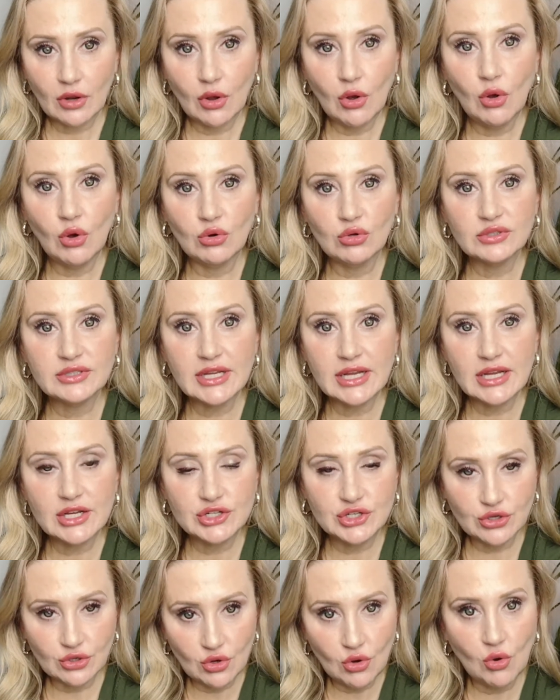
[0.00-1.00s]
hold
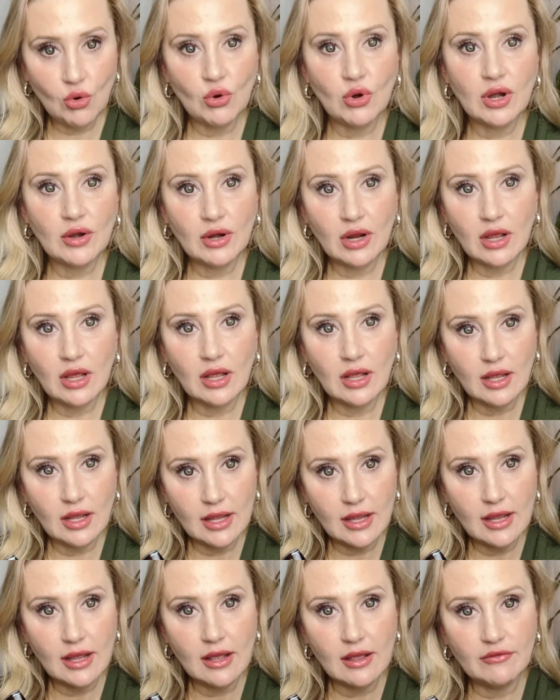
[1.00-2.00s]
as your core
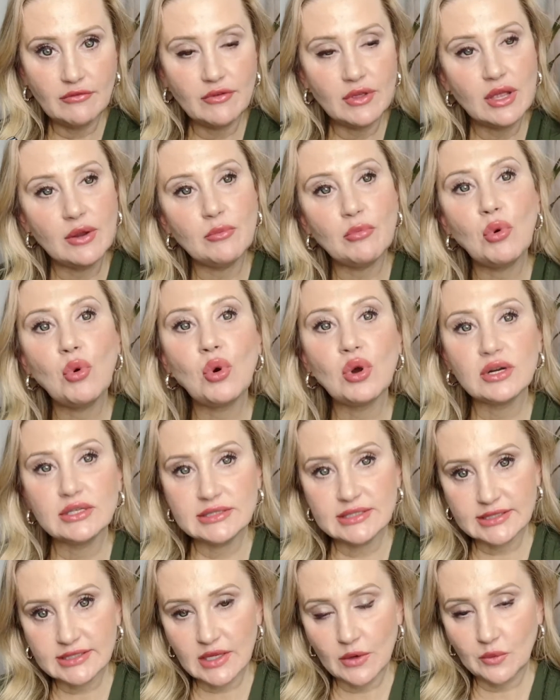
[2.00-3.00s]
of
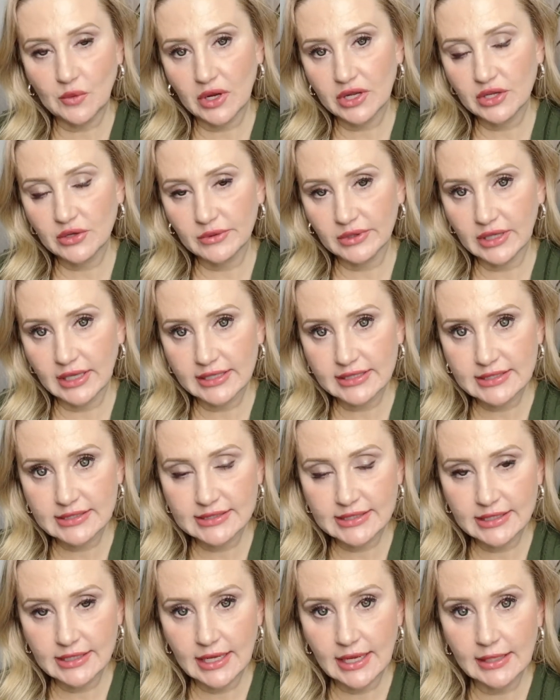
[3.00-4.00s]
importance and what you would like to
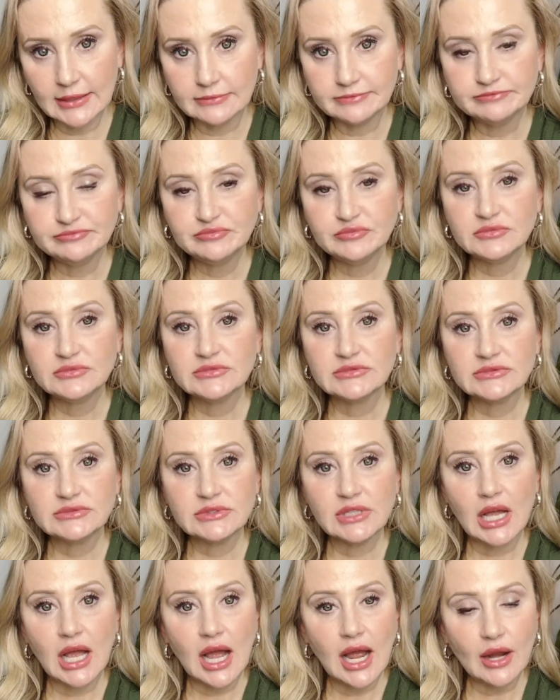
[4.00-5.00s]
see done.
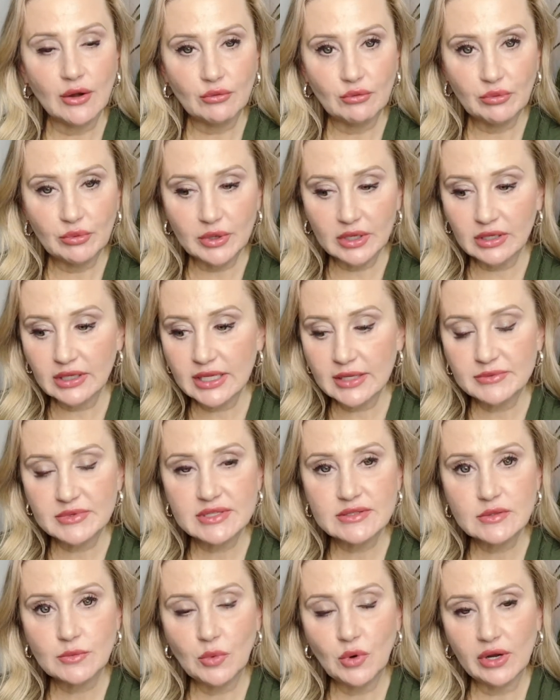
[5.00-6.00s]
I really am
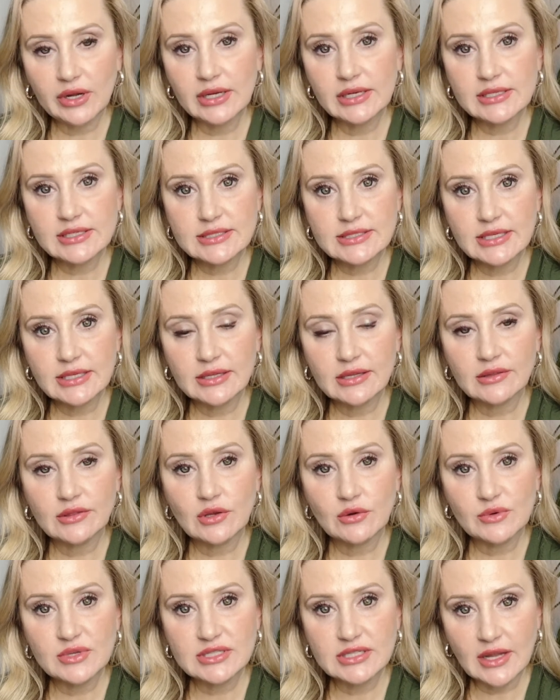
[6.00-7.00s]
disappointed to see that
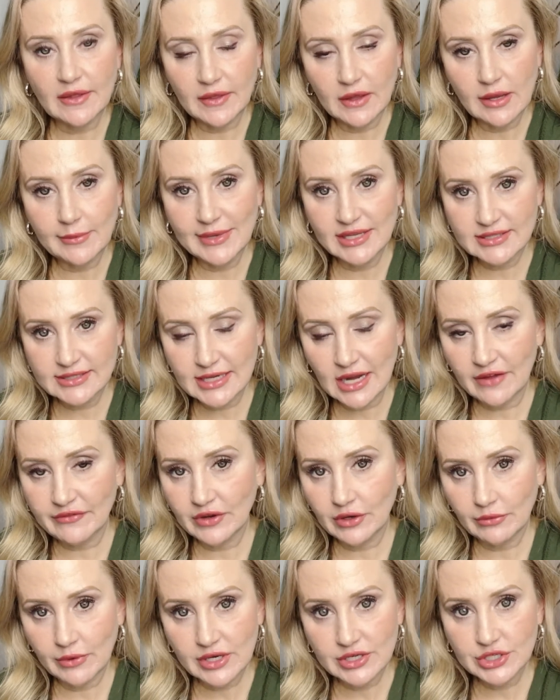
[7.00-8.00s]
there was nothing about
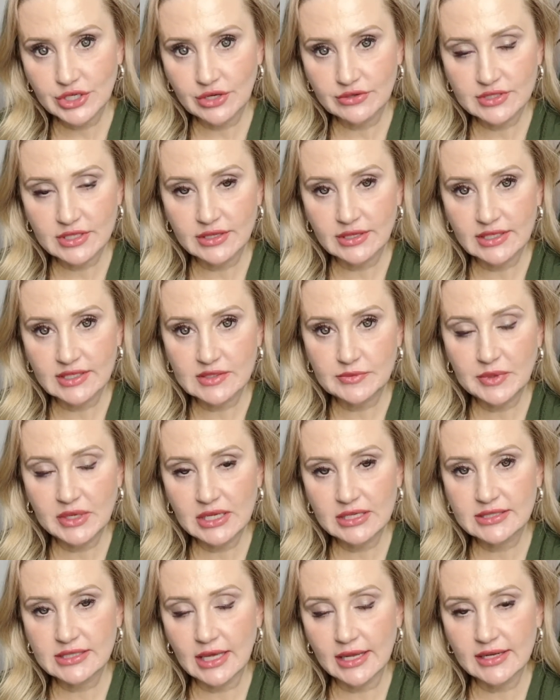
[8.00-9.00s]
staffing ratios in this,
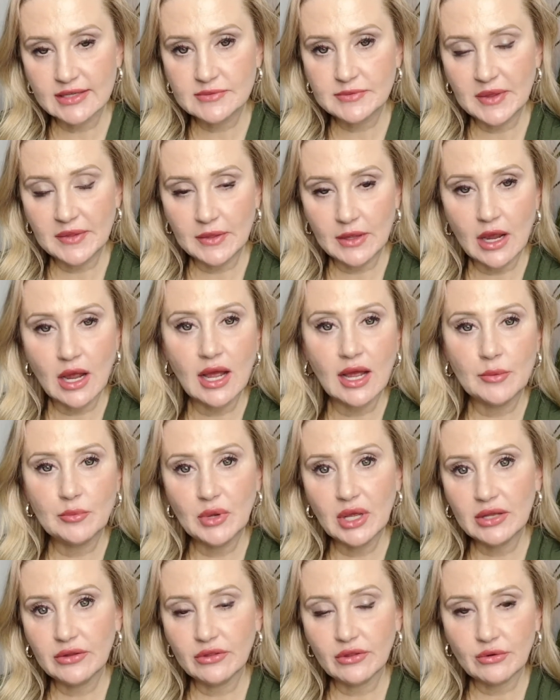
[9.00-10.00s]
because that has been the hot
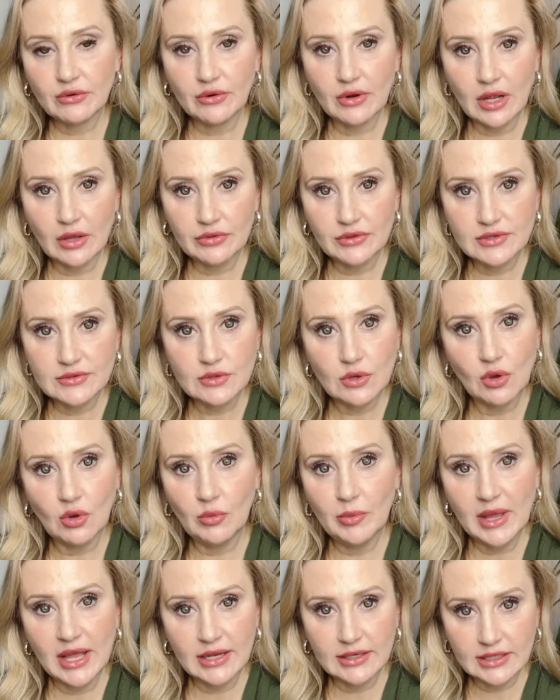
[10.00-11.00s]
button throughout this whole
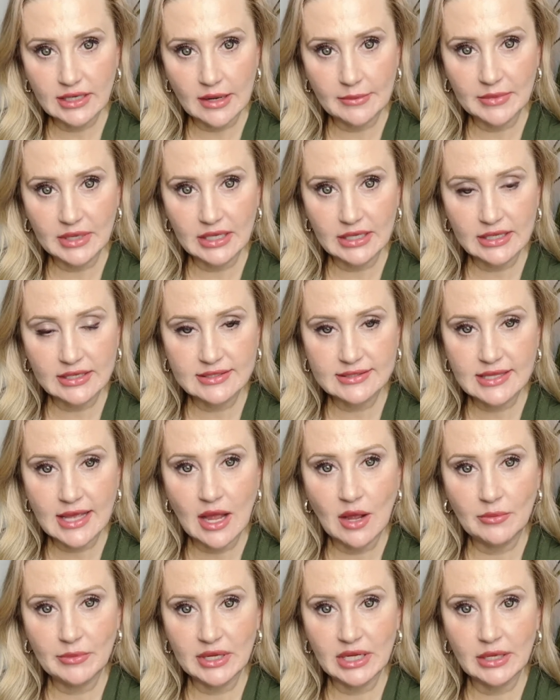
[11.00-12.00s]
pandemic, is
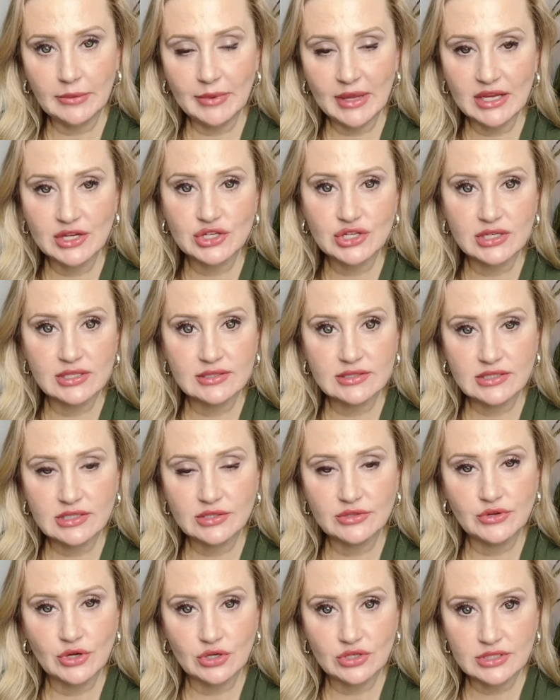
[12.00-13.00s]
how many patients
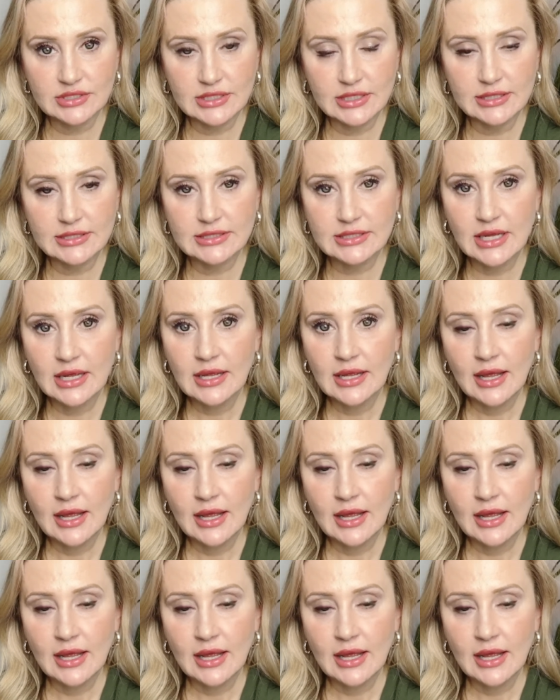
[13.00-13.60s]
to nurses.